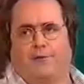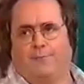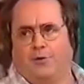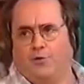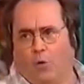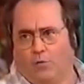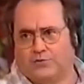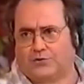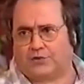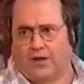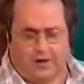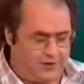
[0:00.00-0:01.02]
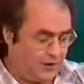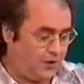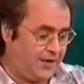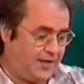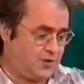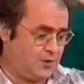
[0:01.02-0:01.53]
from the Norse, the
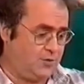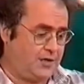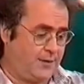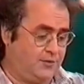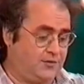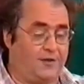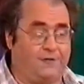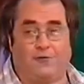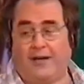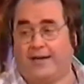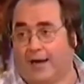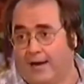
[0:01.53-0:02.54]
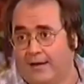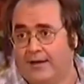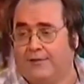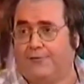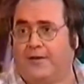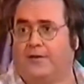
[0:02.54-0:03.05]
goddess whose name was Frigga.
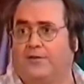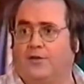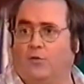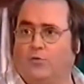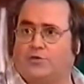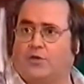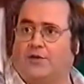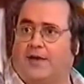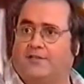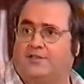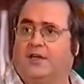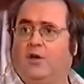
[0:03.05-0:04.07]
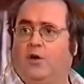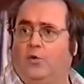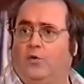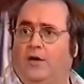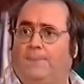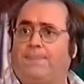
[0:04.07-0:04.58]
Frigga, the Norse goddess,
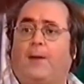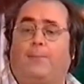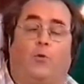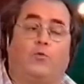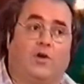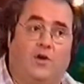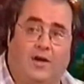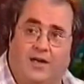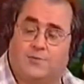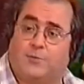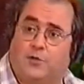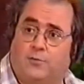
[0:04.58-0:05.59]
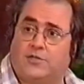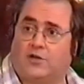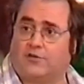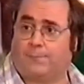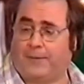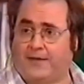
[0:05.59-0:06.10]
who brought her husband, who was the
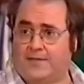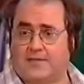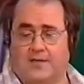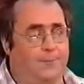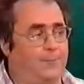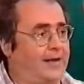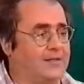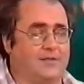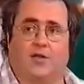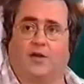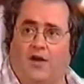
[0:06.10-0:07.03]
god of peace, back to